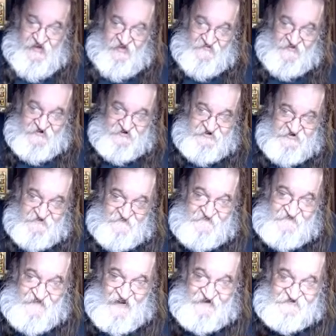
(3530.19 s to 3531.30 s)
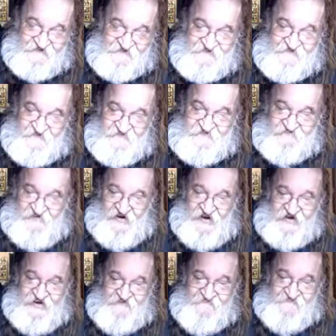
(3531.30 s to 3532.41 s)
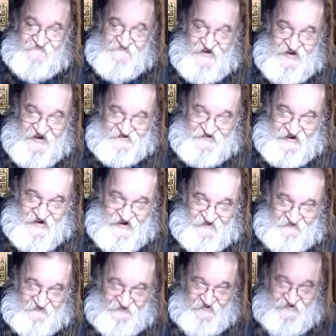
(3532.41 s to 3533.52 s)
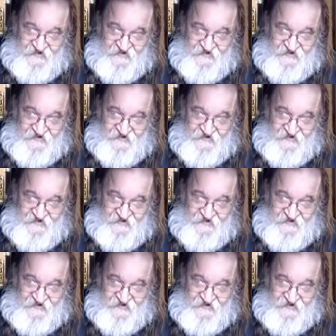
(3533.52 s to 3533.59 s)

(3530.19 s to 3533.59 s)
and then use that to search back and find out